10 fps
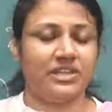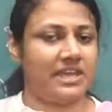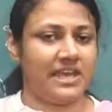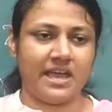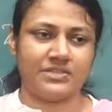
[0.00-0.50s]
the,
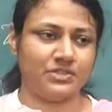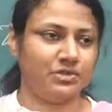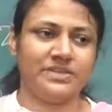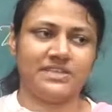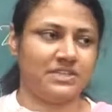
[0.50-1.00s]
he has to
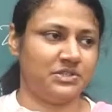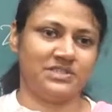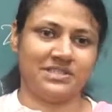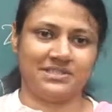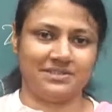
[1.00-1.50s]
be sent to
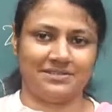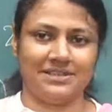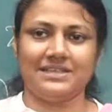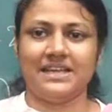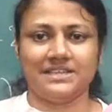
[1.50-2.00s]
Caesar.
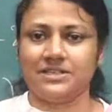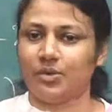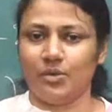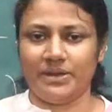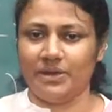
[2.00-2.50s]
That is a
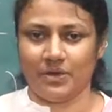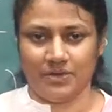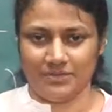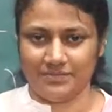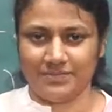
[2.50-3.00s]
Roman law.
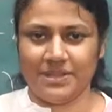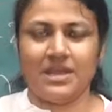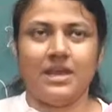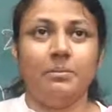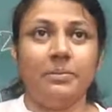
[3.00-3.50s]

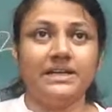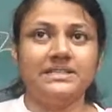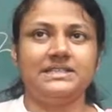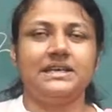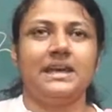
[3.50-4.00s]
But
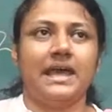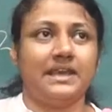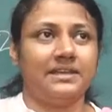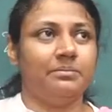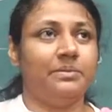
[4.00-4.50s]

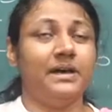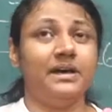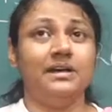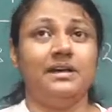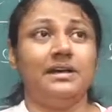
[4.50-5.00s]
Agrippa
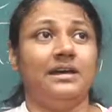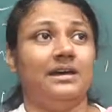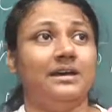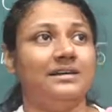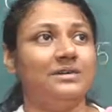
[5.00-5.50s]

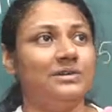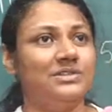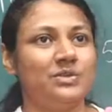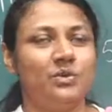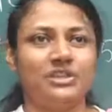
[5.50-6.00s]
uh,
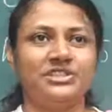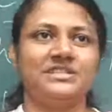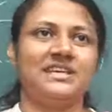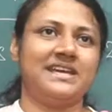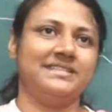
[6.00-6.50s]
also washed
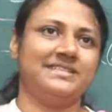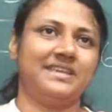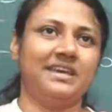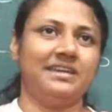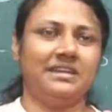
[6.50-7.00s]
his hands,
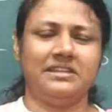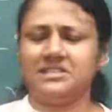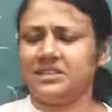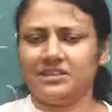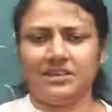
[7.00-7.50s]
saying
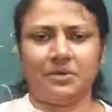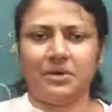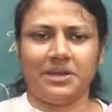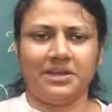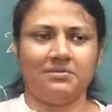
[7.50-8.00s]
there's nothing
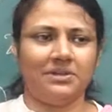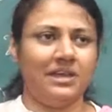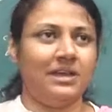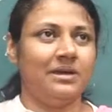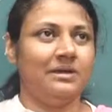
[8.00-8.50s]
wrong in him.
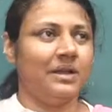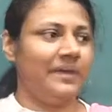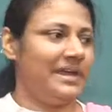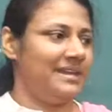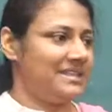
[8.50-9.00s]
Now
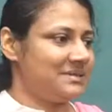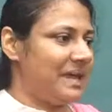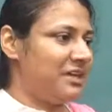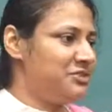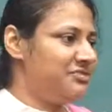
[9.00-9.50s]
again it's
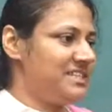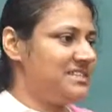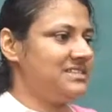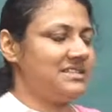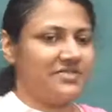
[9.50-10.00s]
back to
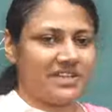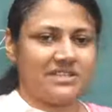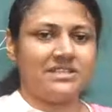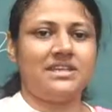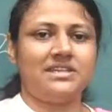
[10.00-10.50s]
Festus.
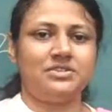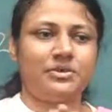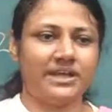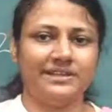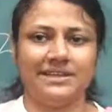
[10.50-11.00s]
Festus has to
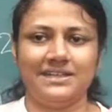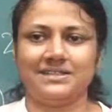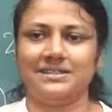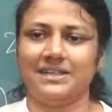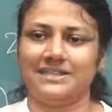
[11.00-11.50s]
write the
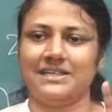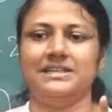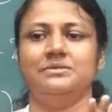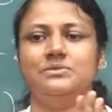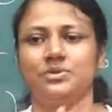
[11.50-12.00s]
letter and
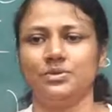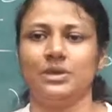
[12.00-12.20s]
send him to